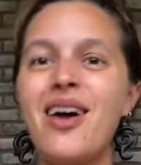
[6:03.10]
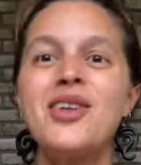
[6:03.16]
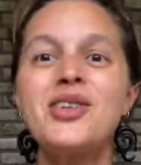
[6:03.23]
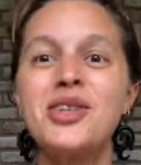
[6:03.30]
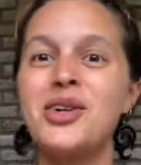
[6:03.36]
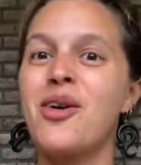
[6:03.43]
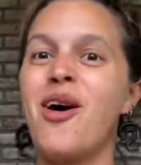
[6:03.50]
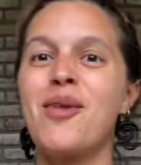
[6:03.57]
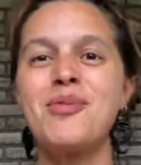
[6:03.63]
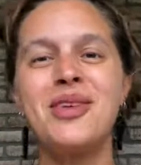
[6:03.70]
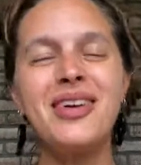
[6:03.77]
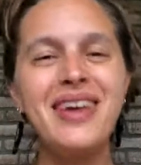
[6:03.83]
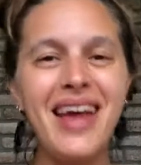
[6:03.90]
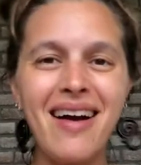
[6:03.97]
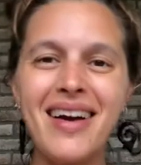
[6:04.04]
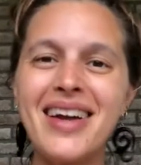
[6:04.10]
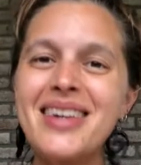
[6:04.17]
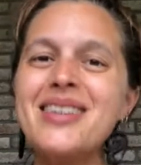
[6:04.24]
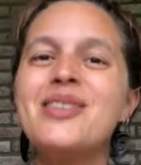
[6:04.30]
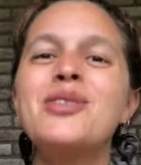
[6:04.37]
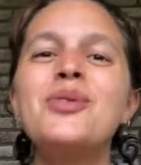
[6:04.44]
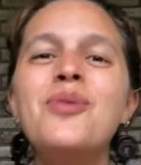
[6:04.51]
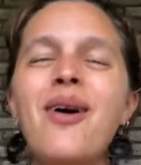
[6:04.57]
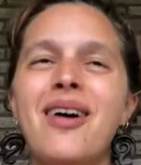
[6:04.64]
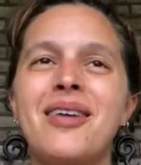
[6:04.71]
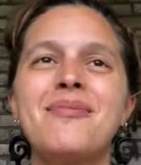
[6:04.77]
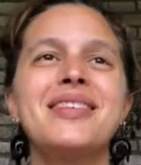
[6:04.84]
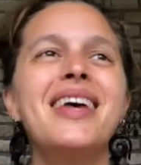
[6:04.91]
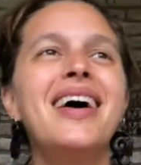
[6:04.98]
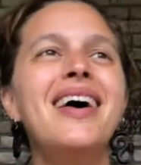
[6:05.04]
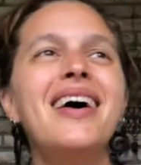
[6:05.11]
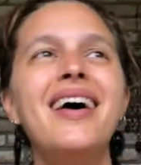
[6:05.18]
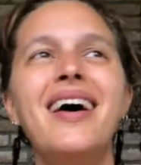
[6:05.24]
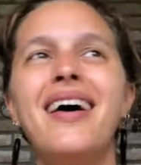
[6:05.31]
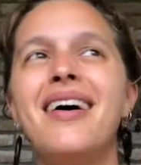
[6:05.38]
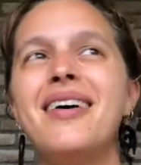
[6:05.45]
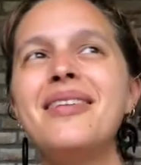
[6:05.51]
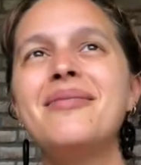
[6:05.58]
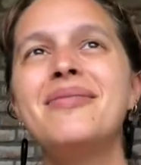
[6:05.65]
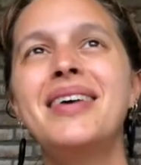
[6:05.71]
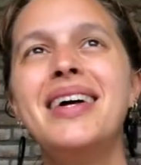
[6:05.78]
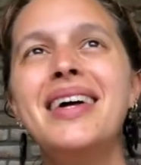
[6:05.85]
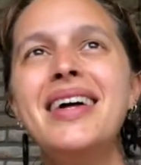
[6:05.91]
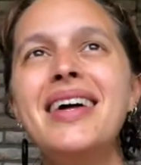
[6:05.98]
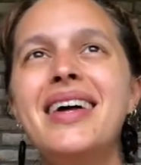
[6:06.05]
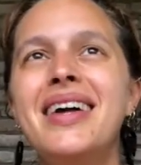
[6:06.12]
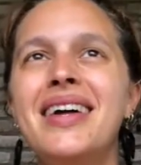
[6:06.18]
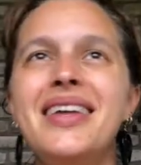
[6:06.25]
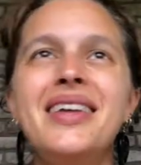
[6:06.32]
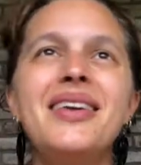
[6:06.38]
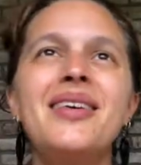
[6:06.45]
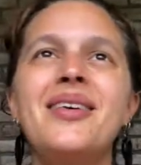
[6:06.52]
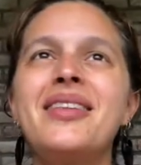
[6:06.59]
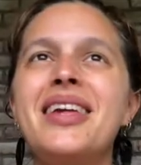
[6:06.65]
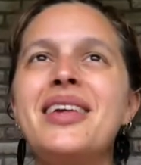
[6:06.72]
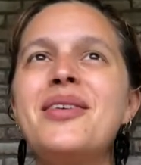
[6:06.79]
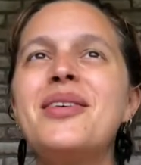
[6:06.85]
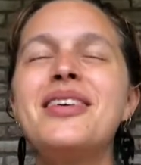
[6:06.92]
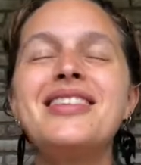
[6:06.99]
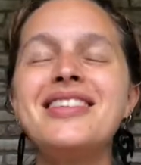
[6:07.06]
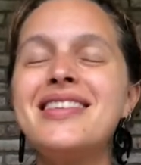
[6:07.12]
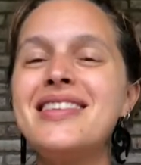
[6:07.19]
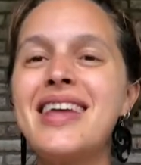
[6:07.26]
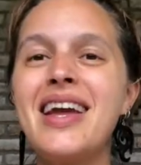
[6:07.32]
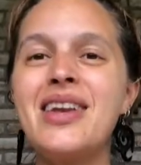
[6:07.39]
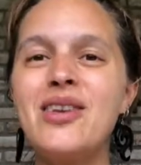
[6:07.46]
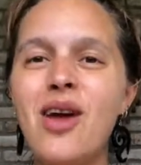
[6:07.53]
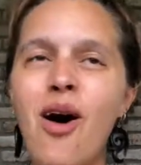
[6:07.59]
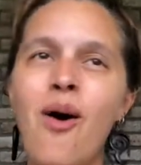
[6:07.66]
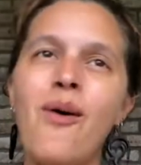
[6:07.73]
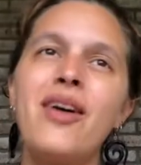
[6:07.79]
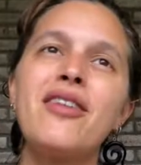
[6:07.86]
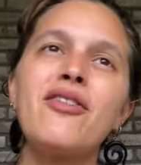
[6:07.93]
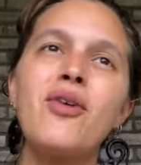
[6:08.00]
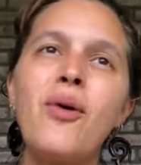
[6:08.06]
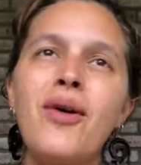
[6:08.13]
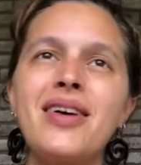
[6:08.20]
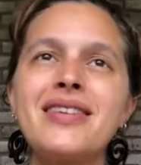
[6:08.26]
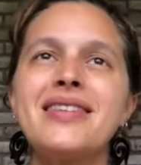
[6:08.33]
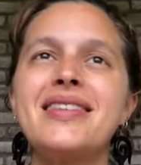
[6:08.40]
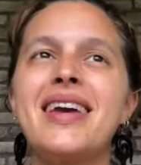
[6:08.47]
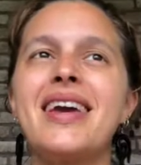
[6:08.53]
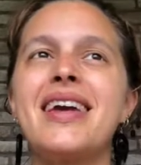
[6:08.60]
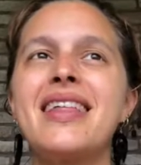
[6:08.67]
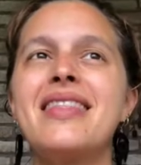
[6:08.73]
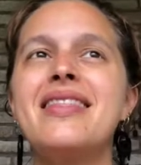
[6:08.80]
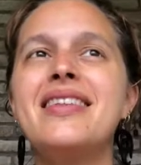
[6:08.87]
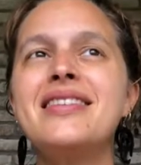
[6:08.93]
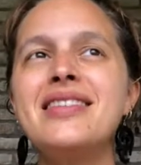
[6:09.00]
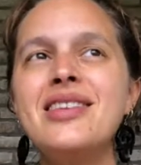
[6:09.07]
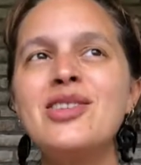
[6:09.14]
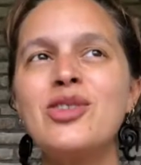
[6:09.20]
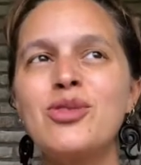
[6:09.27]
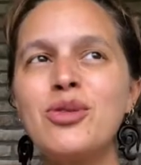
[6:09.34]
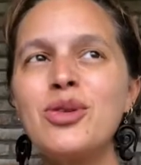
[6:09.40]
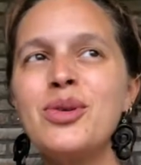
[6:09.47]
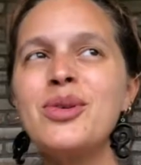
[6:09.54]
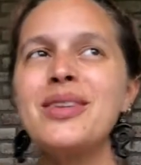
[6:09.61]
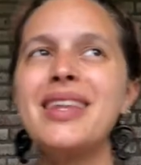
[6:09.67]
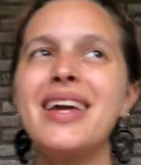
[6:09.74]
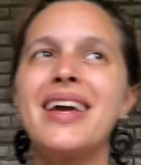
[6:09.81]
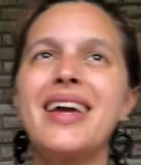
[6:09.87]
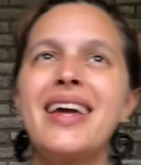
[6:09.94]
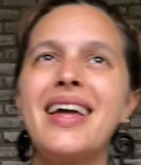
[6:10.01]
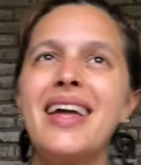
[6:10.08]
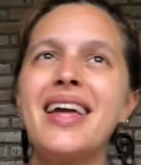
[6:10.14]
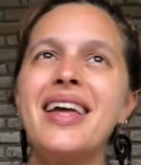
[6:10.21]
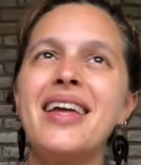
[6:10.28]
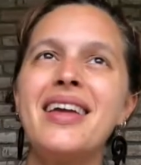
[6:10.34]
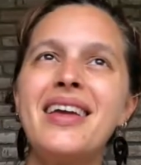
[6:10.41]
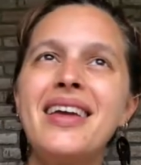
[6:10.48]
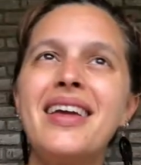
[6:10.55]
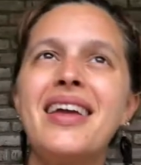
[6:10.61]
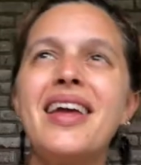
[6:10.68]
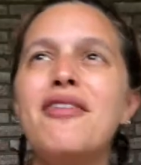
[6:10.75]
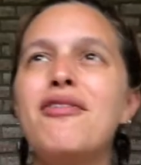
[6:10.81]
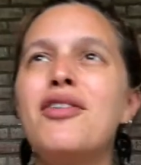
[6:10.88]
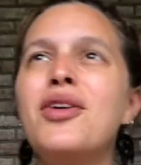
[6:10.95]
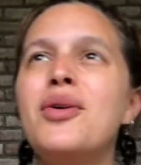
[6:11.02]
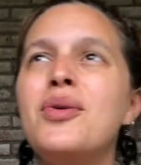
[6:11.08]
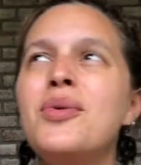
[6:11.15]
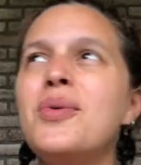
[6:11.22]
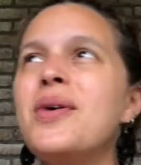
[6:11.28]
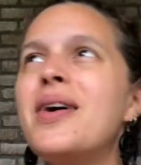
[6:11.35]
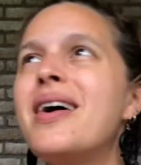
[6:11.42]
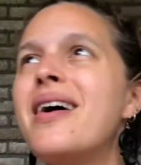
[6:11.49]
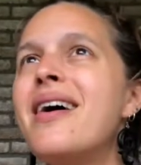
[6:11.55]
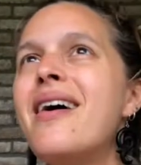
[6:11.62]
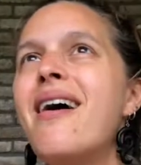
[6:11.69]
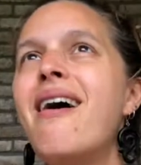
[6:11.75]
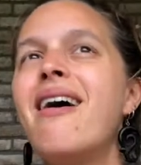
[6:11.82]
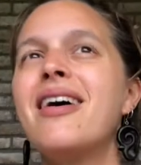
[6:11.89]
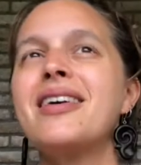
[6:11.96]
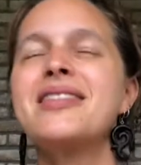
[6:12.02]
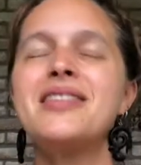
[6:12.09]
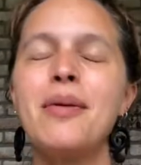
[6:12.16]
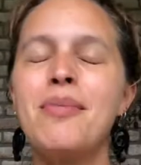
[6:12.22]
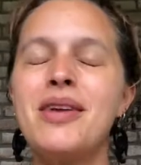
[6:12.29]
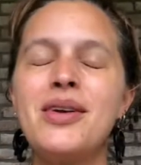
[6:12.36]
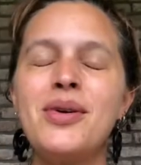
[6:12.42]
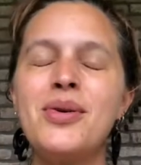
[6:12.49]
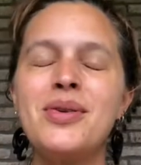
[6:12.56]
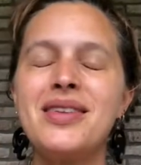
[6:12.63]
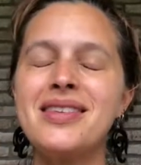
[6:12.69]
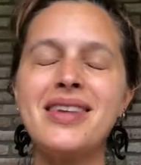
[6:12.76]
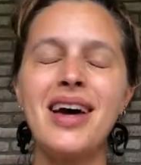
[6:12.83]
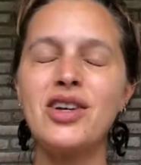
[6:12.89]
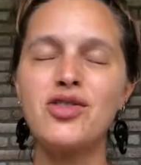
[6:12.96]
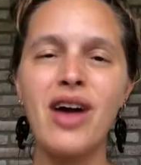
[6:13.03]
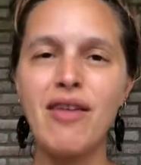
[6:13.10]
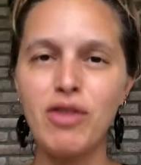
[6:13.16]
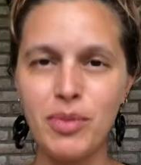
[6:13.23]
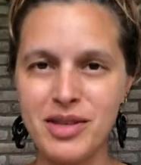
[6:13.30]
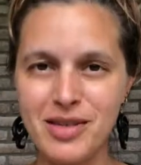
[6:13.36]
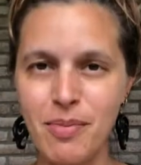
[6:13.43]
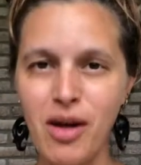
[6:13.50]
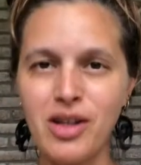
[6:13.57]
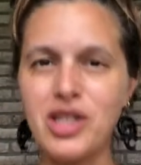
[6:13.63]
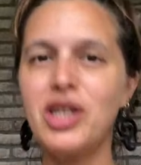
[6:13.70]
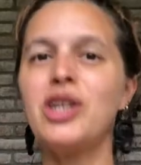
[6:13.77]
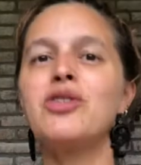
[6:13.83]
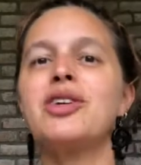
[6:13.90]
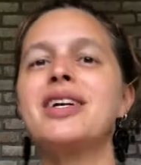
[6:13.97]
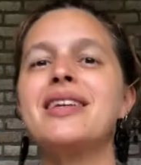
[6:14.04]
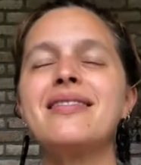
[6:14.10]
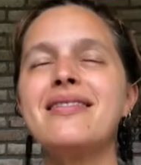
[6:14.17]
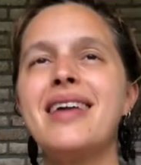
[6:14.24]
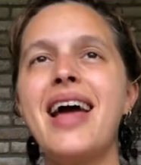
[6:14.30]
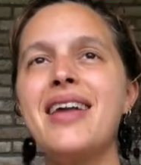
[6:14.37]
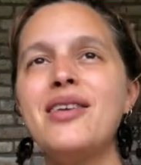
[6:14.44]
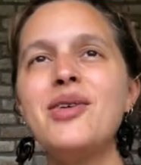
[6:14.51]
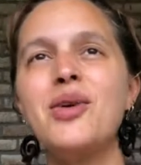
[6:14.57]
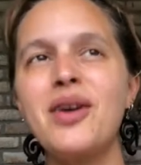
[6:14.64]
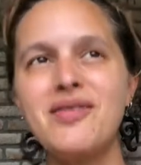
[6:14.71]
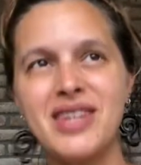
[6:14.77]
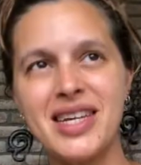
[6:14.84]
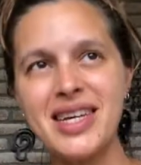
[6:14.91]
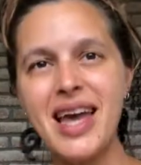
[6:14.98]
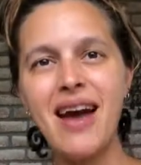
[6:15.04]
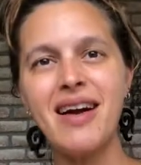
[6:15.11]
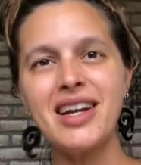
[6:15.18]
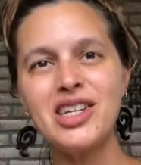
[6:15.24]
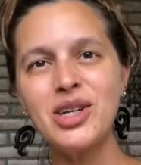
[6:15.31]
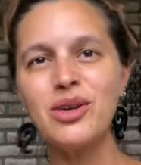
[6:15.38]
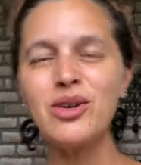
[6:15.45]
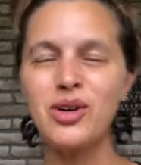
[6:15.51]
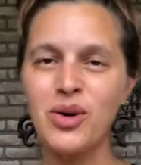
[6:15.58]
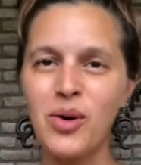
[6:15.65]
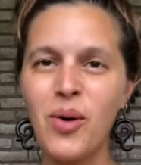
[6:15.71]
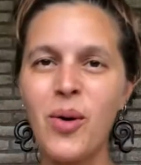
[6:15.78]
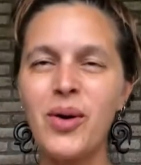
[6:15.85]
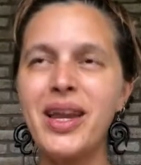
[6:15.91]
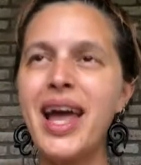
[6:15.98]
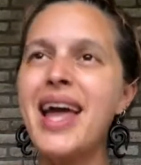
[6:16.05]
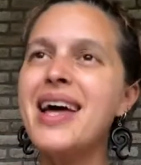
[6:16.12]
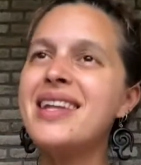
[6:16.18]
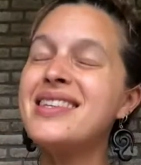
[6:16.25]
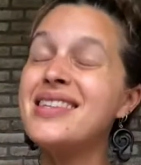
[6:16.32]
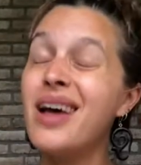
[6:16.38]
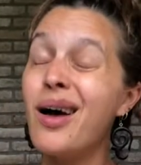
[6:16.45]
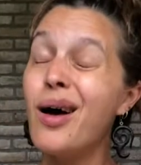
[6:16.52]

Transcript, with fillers: under your arm. You can carry it in two arms. You know, like you can just say no. And of course, like this is true. Like if you are somebody who does not travel with small children and you don't have to carry children or hold hands,